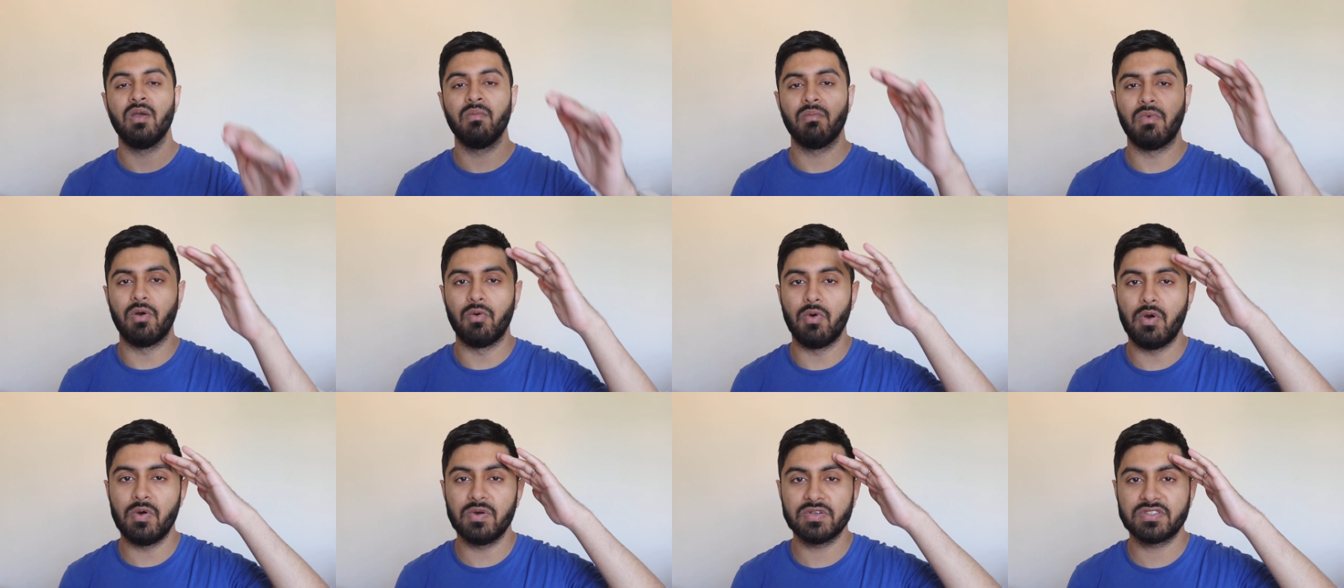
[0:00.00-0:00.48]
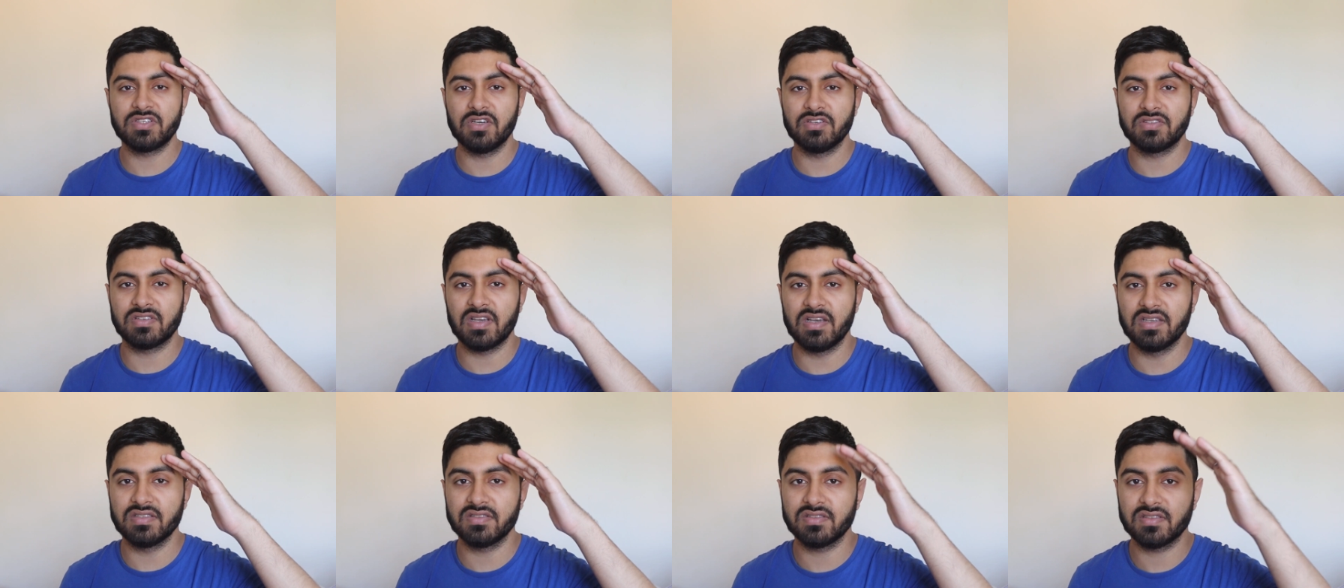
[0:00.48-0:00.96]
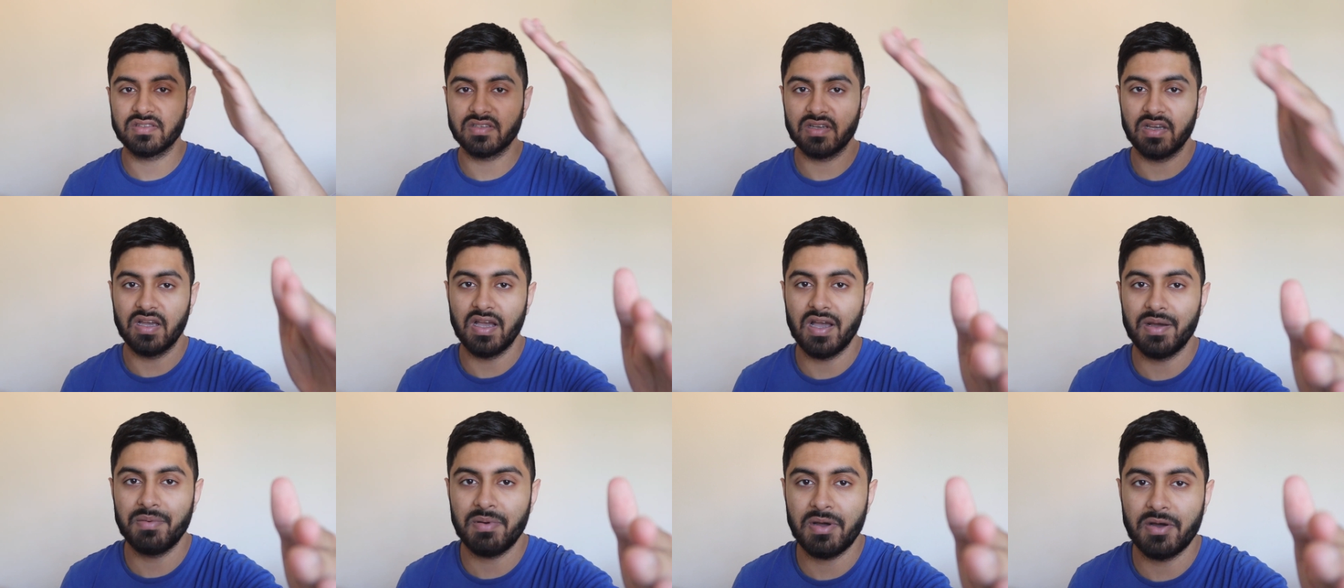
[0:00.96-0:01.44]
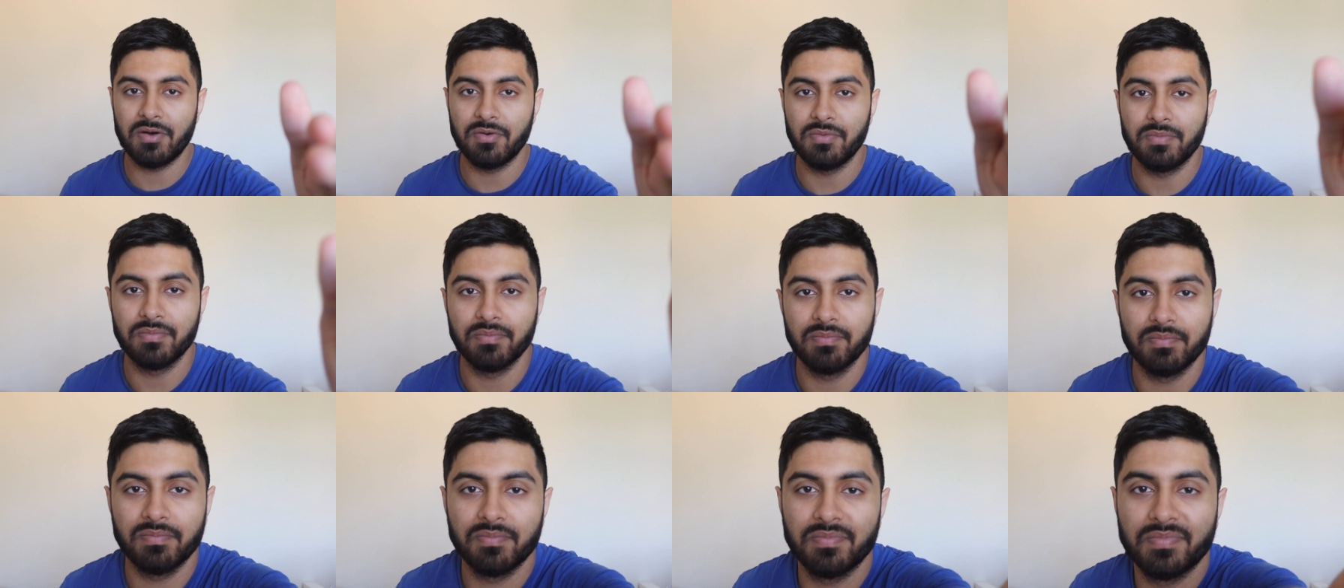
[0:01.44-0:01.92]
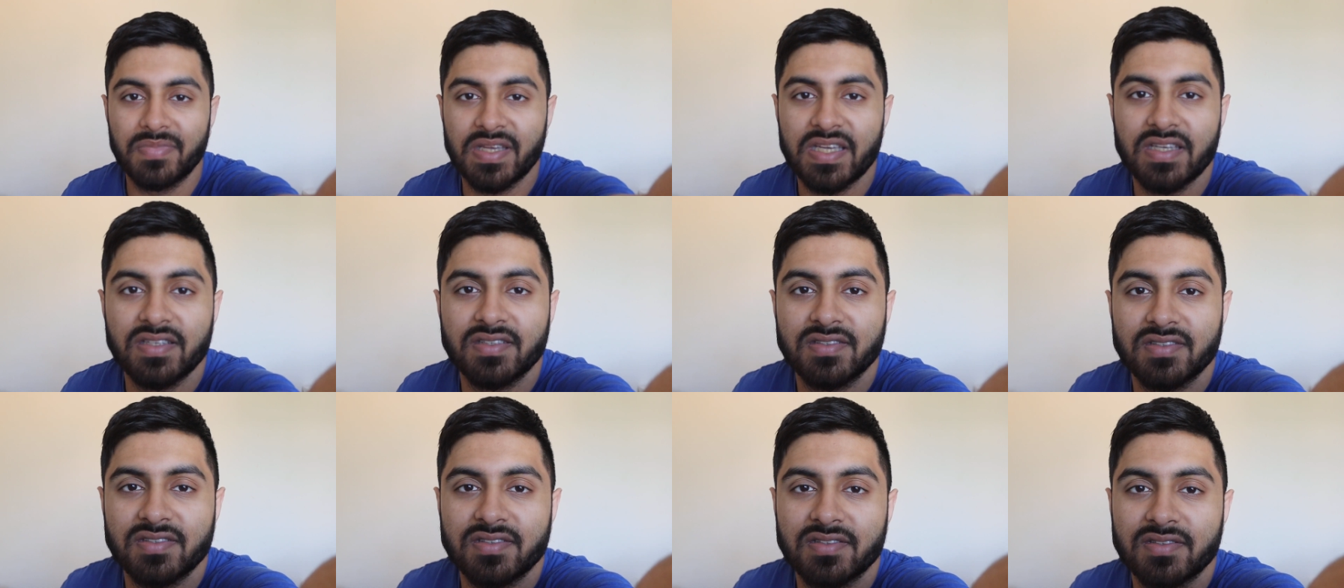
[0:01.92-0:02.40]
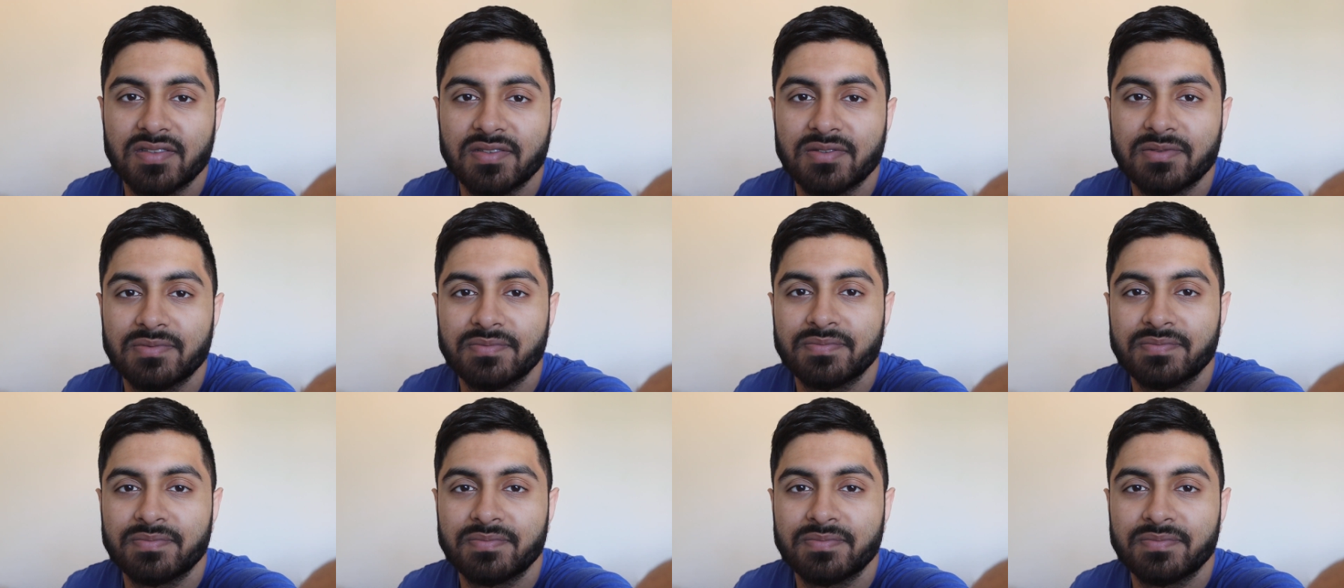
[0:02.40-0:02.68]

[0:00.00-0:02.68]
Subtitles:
But watch us, guys. I'm out. Peace.